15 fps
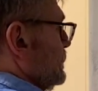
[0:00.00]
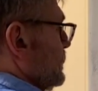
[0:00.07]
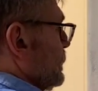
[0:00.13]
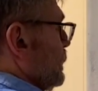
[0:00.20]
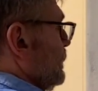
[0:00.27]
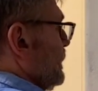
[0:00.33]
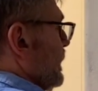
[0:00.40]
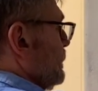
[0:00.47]

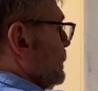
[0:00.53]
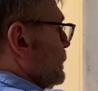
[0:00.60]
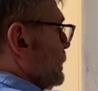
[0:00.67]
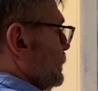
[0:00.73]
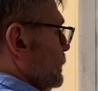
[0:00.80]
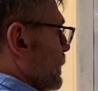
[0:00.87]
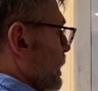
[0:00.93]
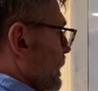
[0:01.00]
So if I was to
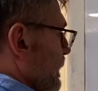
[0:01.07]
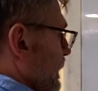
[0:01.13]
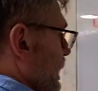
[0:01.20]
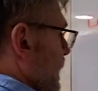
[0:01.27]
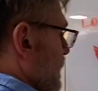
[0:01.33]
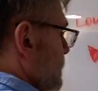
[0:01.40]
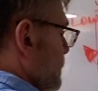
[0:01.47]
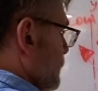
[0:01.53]
draw
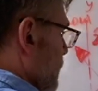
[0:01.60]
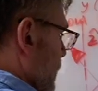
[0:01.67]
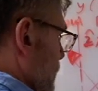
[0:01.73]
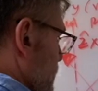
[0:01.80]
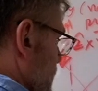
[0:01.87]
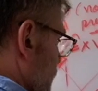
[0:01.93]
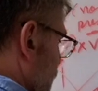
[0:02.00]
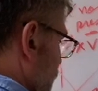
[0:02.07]
lines of constant